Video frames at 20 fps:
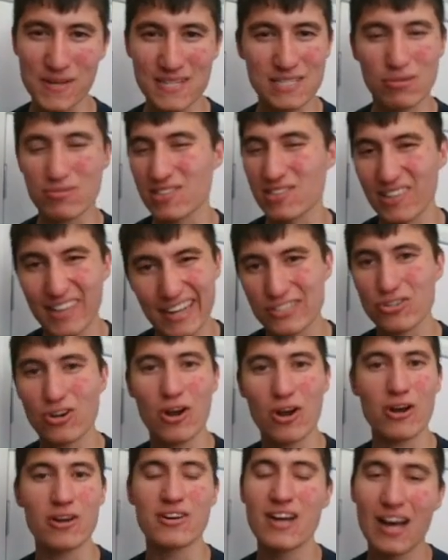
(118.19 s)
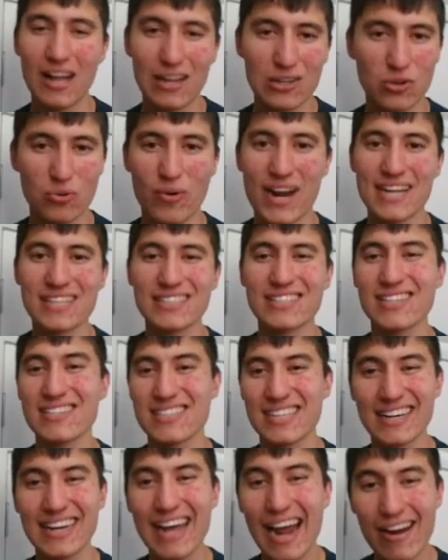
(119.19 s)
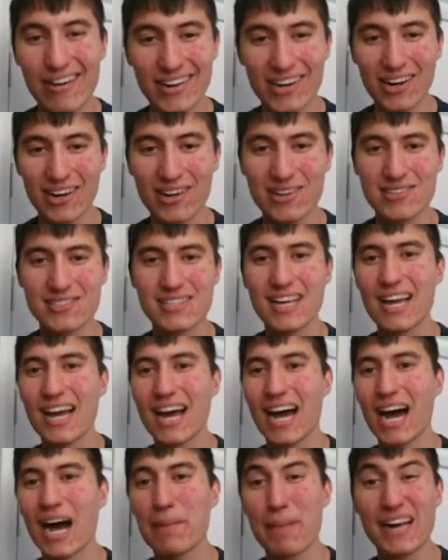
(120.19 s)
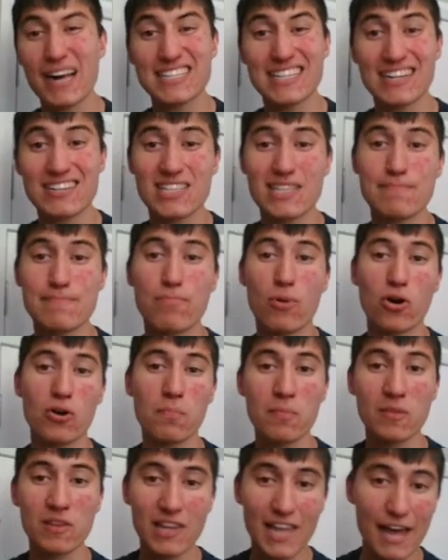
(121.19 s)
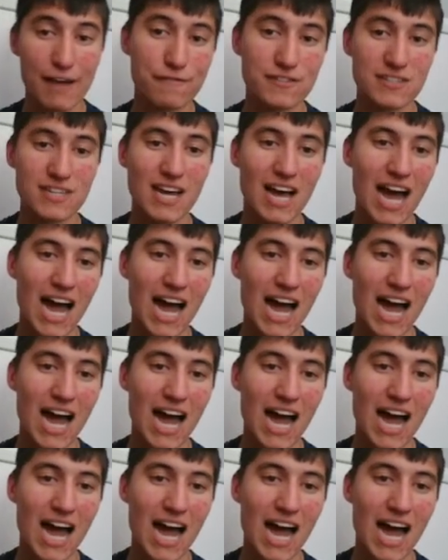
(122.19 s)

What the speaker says: So it's Electrode, Lurantis, and Ariados. Back down to the bottom left,